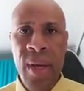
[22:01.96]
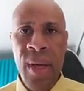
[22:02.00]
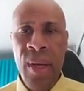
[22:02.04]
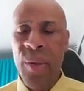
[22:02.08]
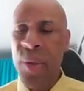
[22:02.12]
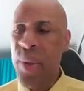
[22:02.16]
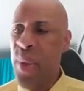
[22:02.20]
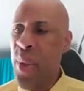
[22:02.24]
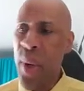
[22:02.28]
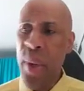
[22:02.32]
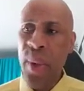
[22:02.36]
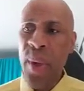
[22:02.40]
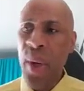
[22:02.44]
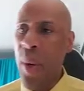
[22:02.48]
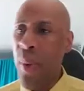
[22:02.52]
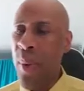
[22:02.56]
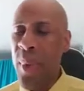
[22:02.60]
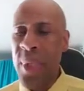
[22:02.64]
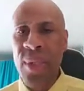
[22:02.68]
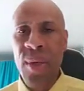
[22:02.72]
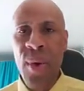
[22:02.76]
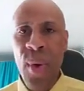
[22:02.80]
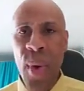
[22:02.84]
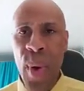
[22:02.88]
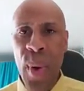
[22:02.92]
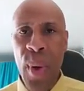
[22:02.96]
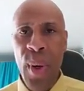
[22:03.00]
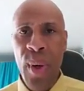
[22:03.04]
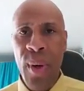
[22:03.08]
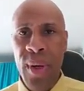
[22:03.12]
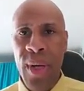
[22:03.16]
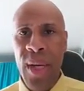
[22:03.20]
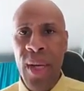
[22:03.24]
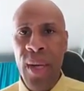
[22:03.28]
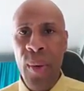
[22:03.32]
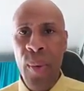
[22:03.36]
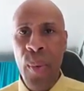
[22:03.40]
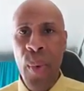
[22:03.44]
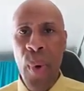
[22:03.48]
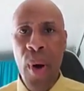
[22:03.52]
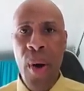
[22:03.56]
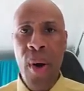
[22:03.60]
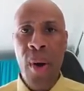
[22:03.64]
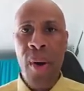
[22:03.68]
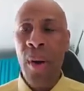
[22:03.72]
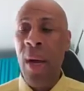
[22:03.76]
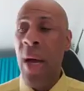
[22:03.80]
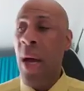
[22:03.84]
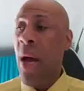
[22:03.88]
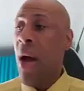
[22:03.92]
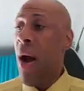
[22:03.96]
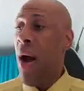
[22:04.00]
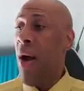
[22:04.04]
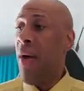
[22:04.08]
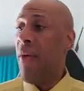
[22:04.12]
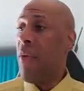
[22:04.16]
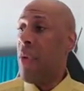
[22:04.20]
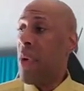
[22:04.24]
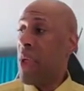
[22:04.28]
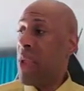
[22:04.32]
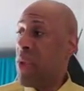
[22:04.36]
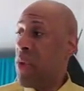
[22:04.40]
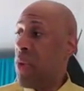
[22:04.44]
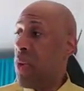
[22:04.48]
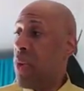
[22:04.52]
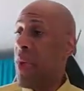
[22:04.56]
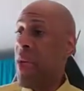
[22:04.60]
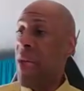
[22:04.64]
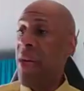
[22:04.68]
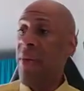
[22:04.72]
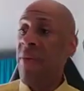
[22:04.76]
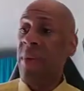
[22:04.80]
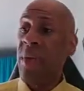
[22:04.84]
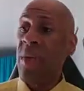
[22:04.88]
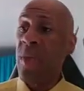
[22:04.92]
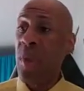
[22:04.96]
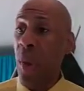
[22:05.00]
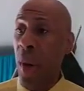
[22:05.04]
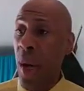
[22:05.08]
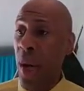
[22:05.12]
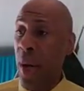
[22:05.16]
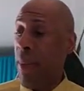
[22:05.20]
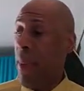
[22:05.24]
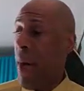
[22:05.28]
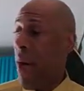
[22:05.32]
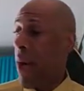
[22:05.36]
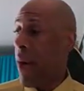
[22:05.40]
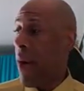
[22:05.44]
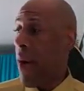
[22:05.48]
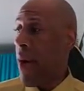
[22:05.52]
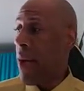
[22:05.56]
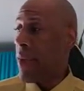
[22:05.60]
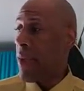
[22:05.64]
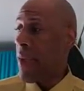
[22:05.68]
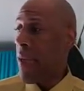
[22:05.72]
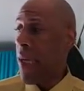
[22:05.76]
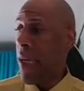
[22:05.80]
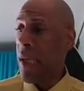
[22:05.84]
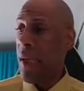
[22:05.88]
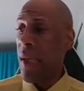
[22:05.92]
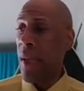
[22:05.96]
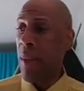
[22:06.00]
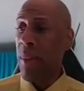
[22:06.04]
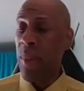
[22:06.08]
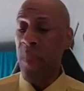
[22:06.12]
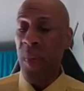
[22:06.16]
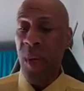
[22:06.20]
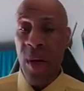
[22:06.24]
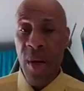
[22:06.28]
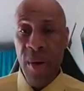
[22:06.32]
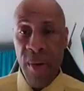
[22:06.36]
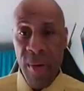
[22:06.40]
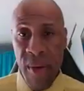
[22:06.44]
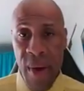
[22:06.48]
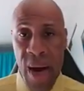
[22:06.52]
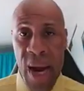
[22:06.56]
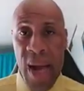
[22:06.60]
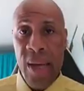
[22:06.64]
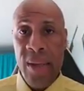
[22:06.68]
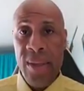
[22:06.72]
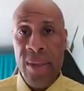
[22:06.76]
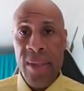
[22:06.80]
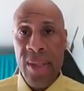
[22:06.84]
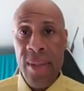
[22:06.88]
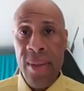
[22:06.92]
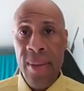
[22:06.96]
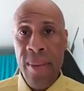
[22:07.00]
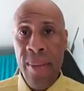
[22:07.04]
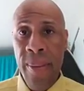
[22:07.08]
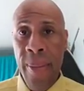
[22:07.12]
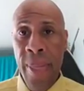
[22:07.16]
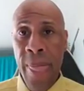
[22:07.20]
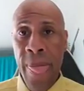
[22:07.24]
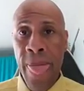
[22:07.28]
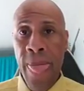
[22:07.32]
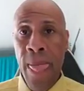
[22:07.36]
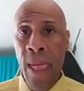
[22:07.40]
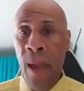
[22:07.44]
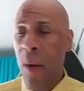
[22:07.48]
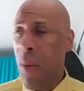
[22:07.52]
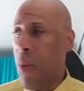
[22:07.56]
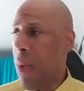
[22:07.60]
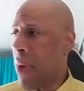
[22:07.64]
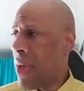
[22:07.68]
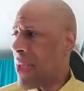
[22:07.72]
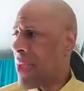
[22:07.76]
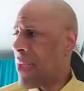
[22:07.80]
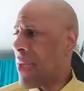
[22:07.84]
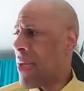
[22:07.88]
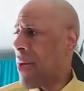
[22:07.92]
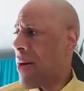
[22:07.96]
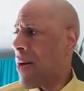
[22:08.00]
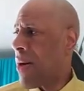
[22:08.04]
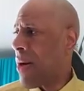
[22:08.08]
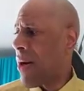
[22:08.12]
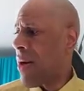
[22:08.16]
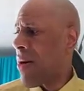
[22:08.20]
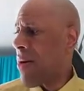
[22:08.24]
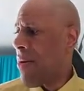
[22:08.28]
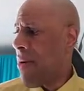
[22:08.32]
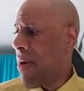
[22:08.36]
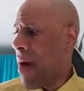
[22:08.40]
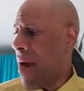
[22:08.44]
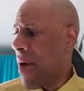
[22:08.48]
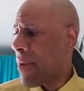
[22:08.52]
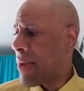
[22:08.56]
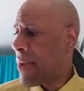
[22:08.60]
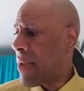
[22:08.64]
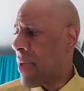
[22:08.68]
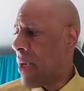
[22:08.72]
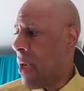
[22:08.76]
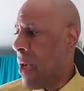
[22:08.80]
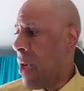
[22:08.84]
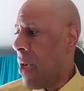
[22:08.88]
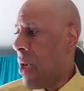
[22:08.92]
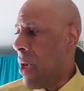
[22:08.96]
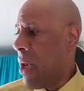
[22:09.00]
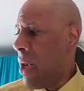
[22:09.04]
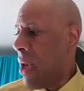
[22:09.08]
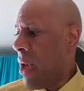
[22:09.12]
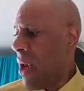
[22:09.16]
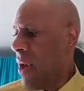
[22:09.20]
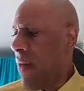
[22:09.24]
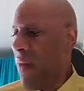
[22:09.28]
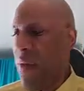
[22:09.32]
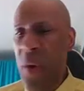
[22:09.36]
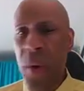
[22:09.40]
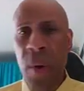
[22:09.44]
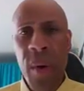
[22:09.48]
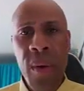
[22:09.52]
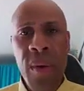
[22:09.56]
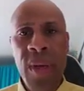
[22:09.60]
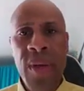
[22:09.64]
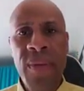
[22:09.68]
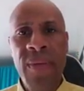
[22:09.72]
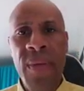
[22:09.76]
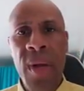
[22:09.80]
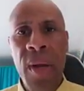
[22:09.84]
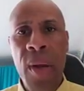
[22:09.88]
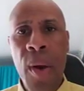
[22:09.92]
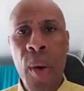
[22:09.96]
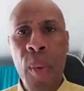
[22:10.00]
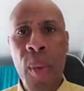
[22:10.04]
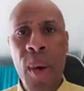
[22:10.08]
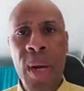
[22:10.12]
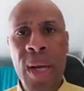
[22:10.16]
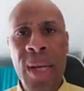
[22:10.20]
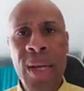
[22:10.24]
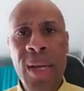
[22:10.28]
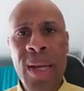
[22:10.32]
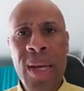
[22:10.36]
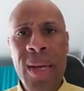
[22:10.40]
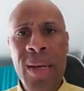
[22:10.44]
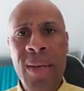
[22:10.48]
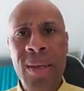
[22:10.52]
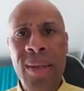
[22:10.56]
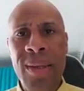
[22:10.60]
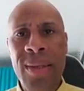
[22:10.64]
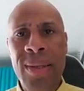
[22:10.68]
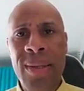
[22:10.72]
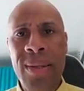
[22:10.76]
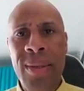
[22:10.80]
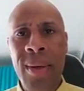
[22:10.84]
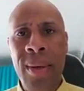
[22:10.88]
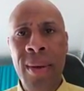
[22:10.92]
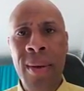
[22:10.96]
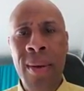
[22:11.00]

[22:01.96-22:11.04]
You don't know what's going on in the world of which you even talking about God's kingdom to correct. What is he going to correct if you don't even know what it is?